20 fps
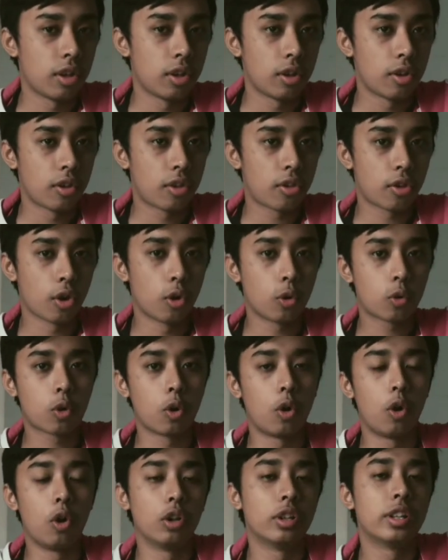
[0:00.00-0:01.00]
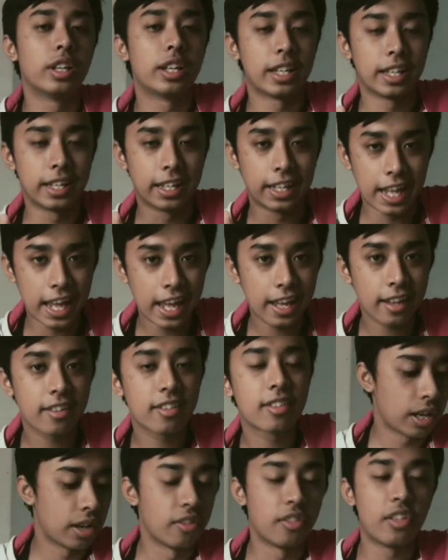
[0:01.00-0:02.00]
so-called
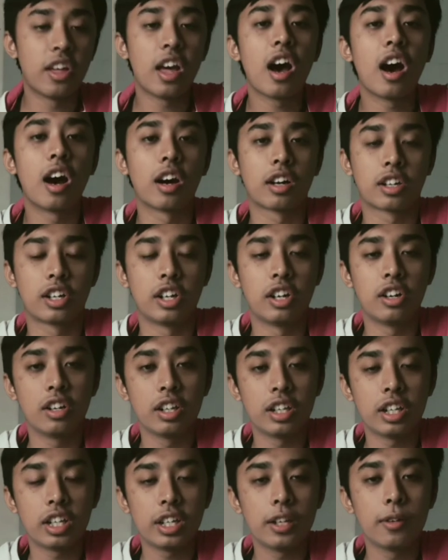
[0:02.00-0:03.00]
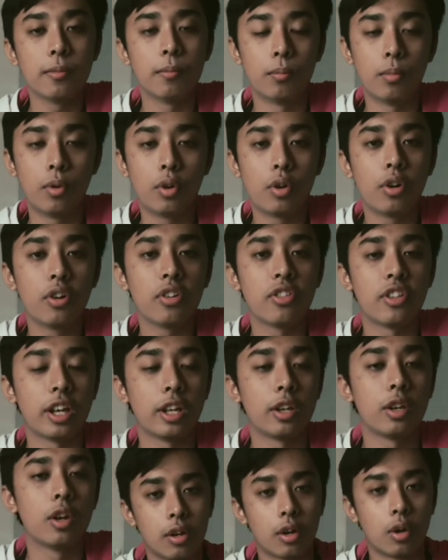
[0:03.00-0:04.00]
NACS, there are currently more
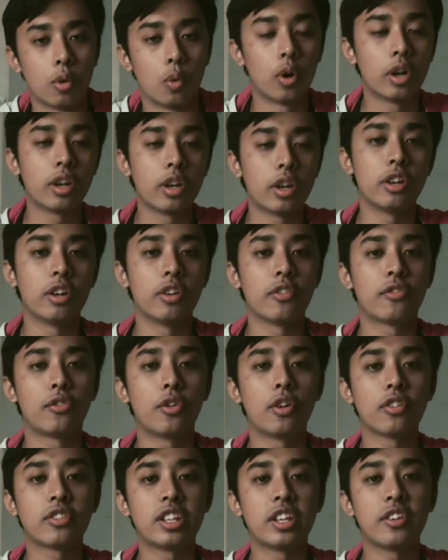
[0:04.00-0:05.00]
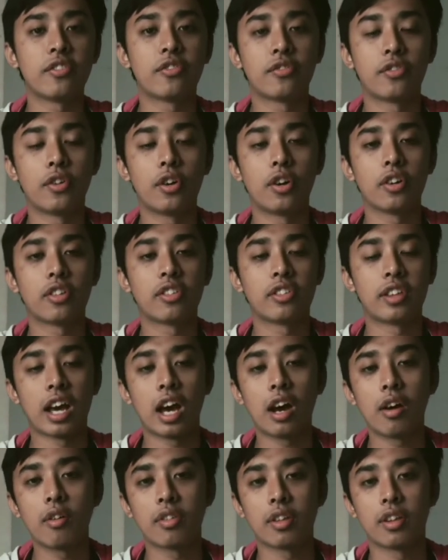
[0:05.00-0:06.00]
than 144,000
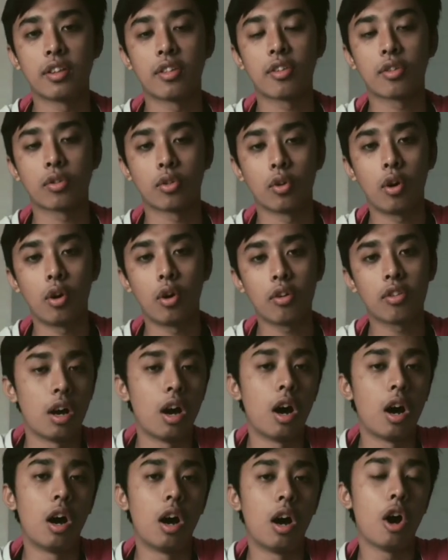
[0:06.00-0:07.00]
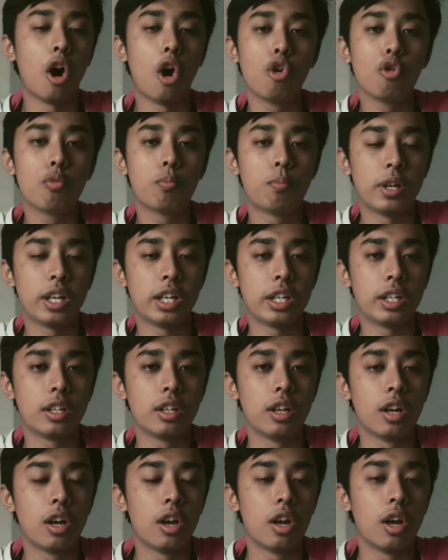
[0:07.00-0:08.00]
stores are open
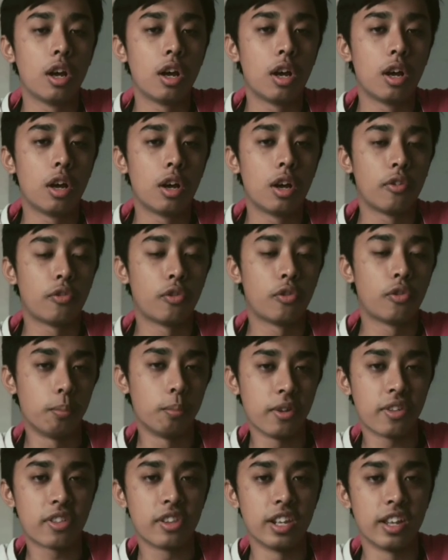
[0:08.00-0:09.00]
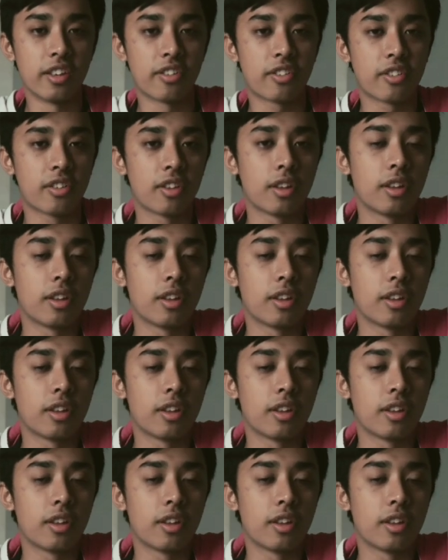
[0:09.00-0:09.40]
for business.